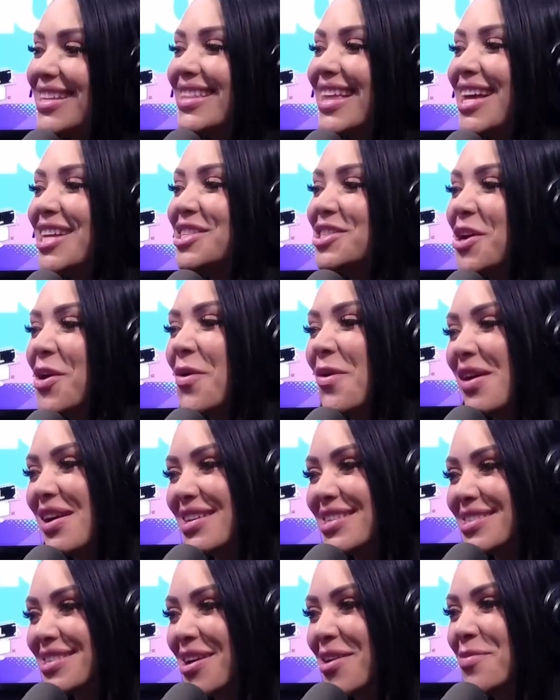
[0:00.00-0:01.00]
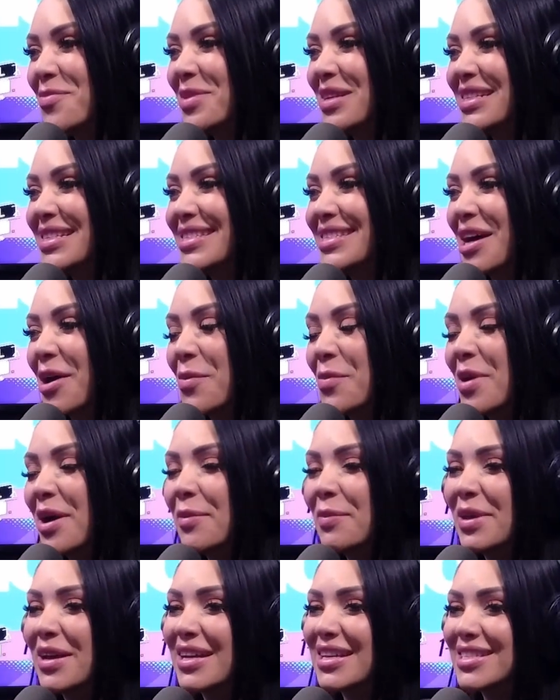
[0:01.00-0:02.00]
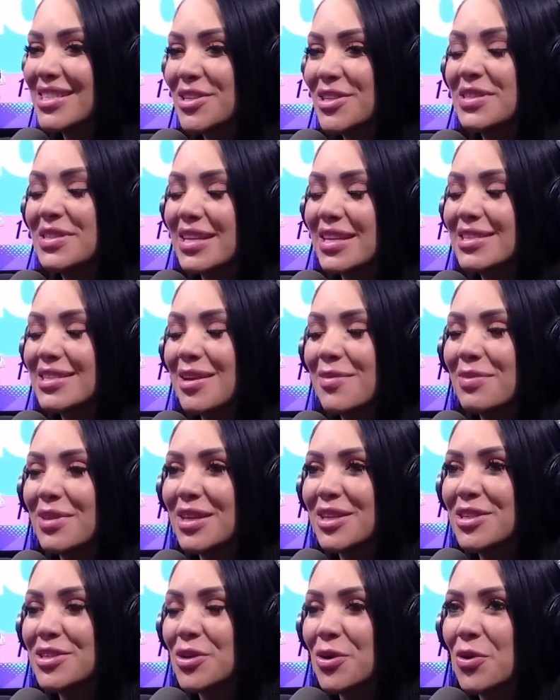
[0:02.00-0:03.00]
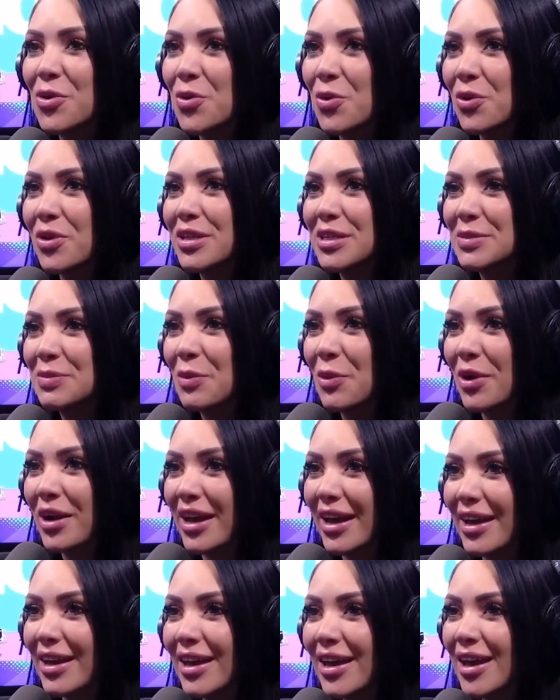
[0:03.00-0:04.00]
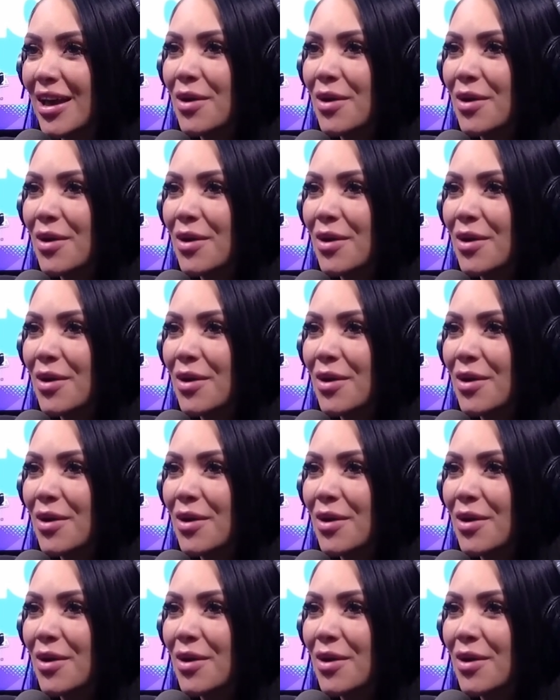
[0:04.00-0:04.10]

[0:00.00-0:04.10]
that so awesome yeah. when someone because you said something so cool this morning